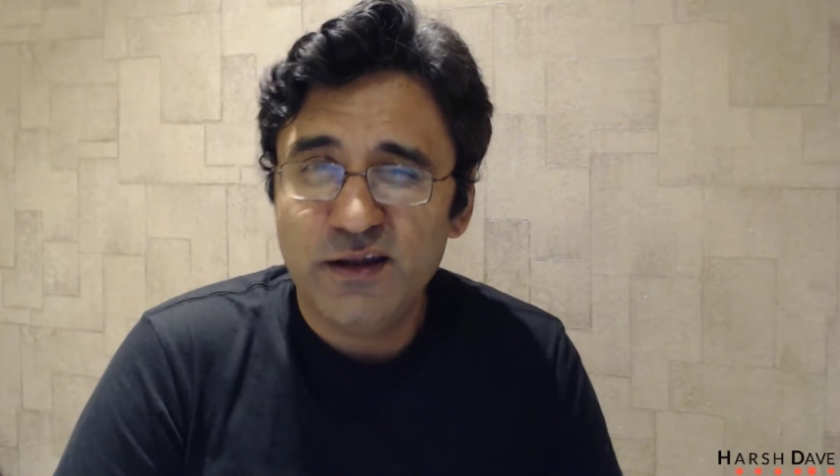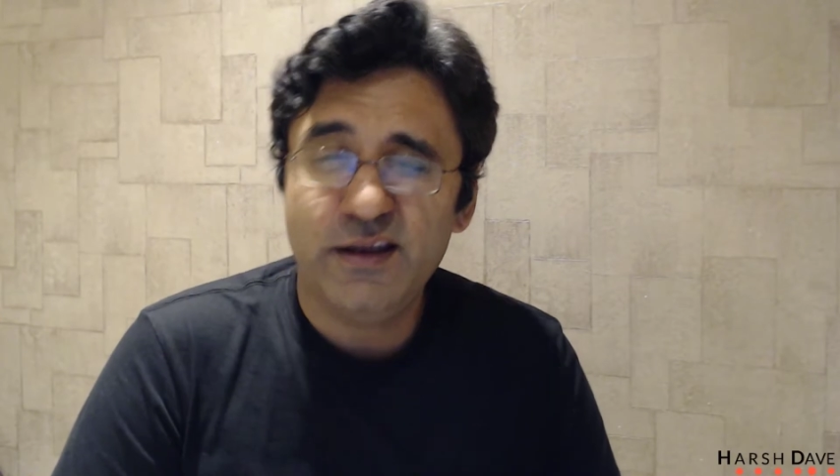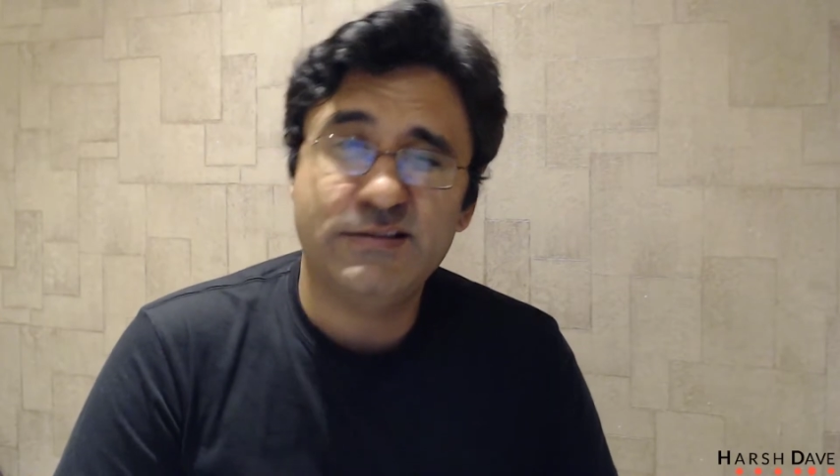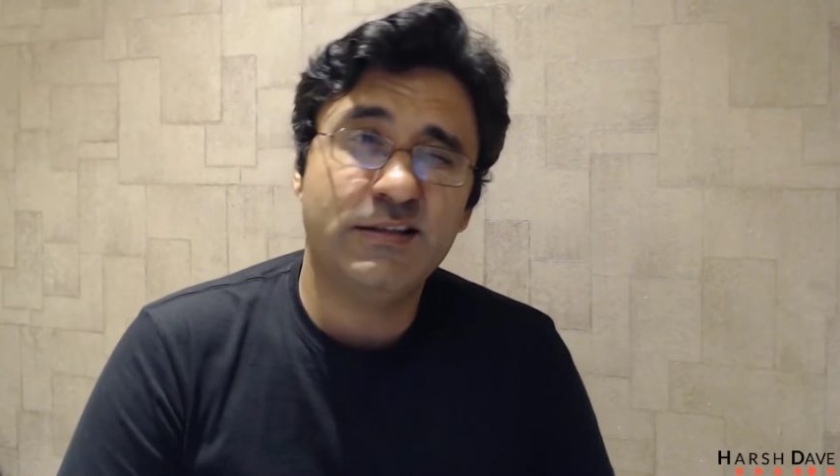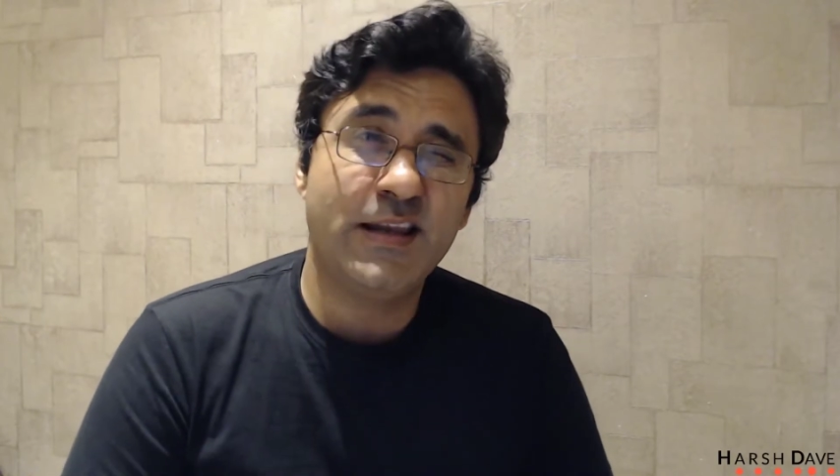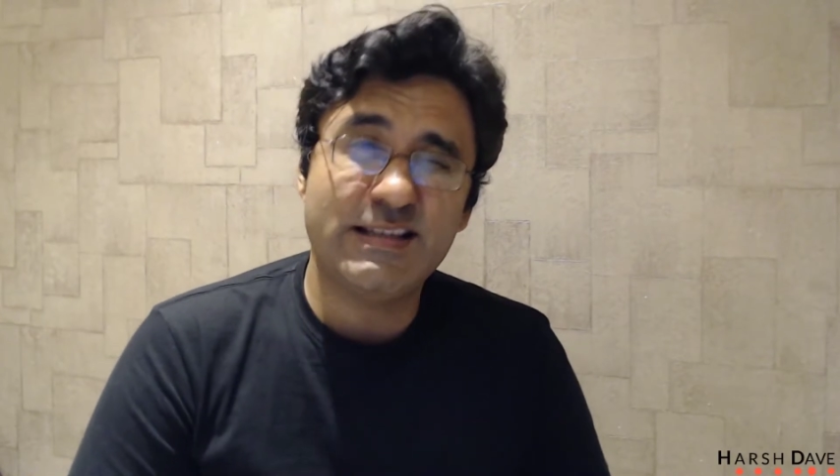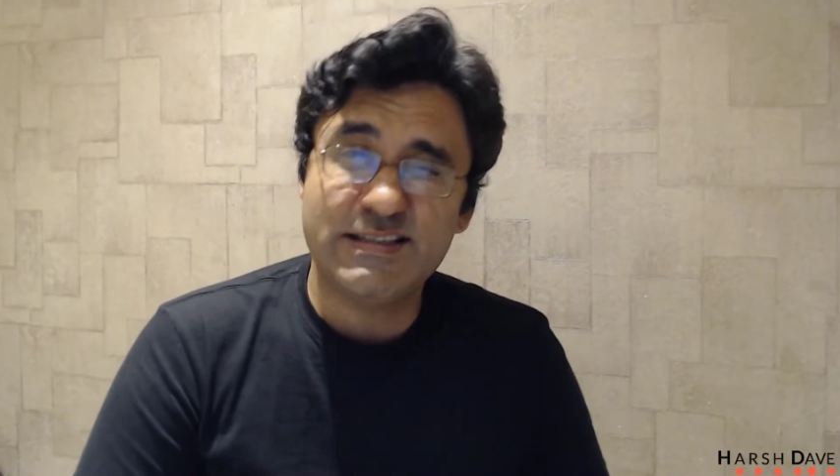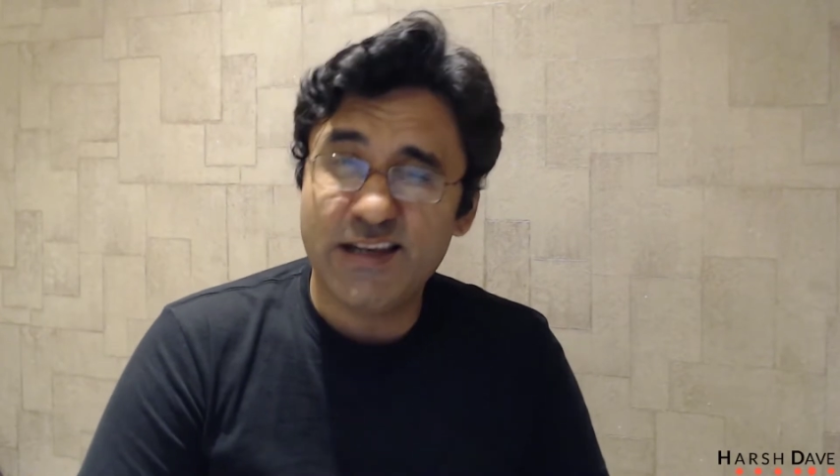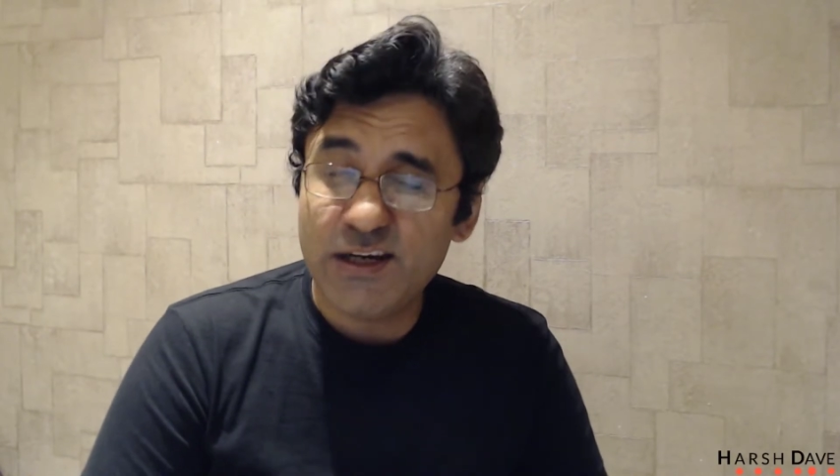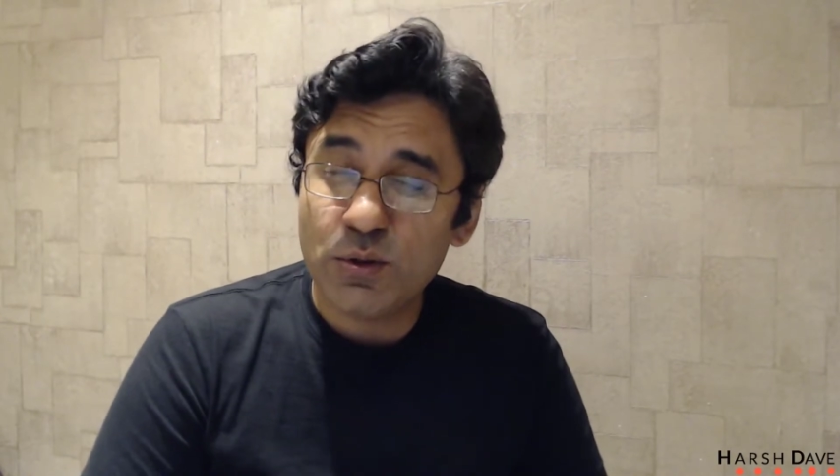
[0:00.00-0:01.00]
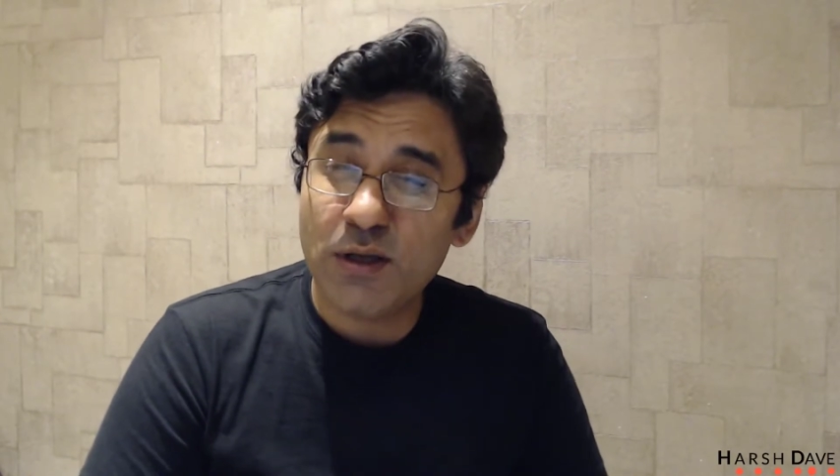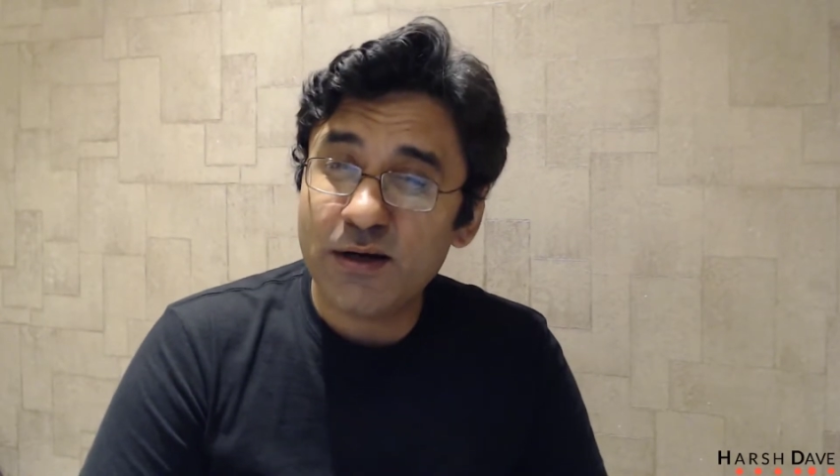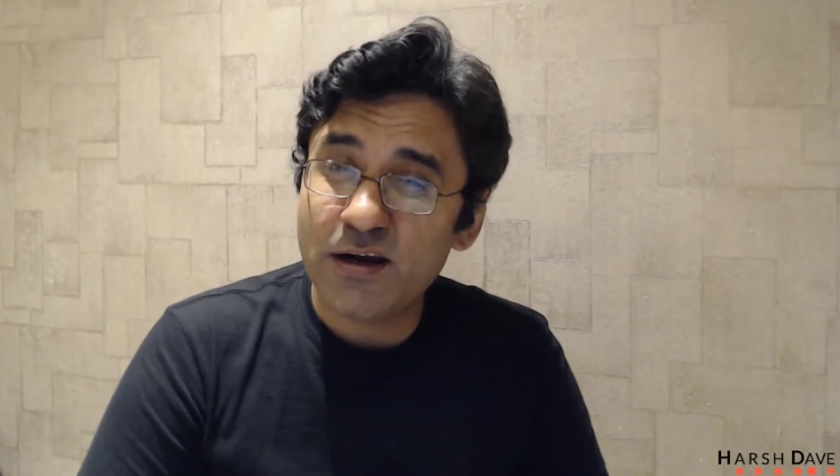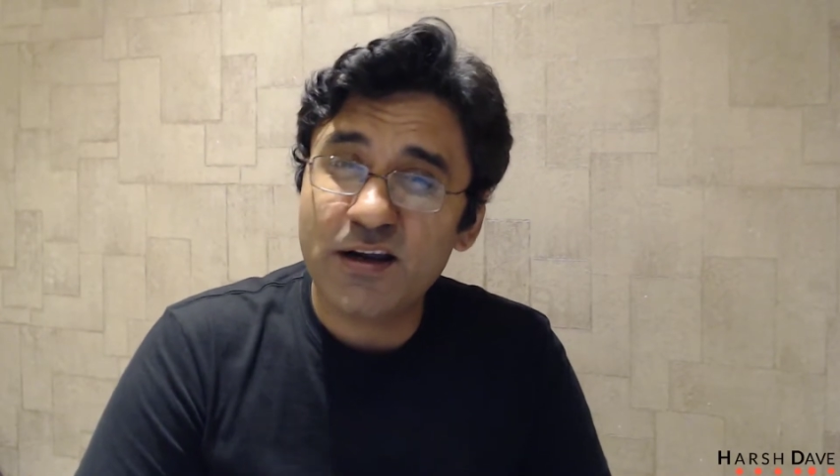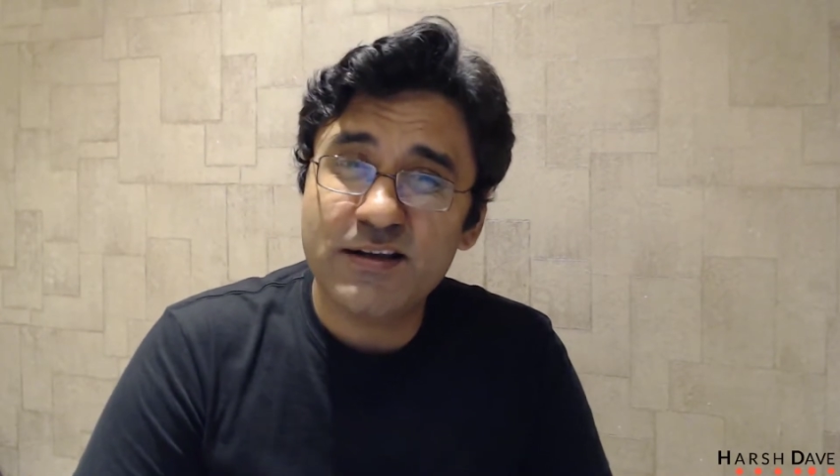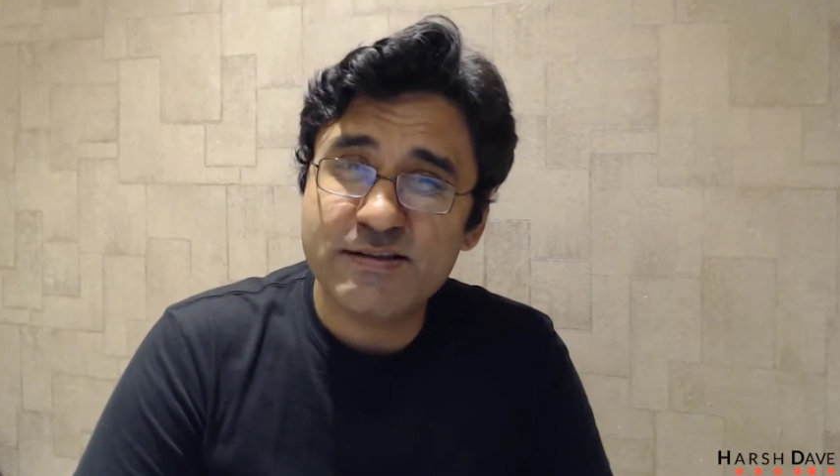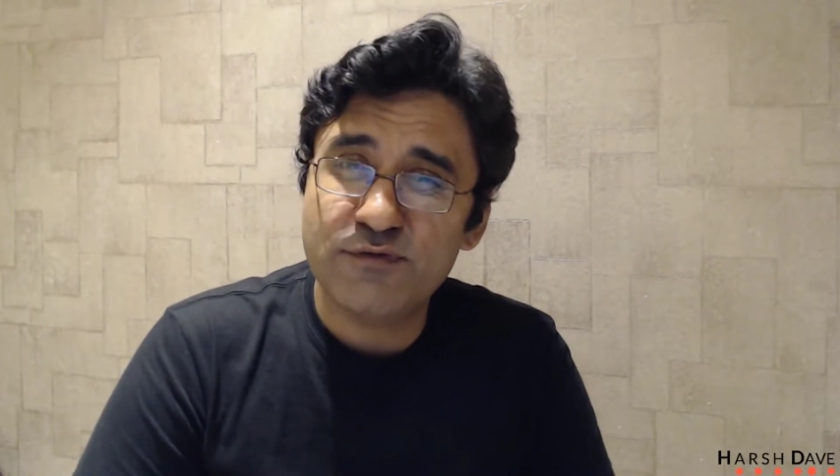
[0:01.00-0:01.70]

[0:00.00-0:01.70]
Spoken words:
Is it necessary to learn ragas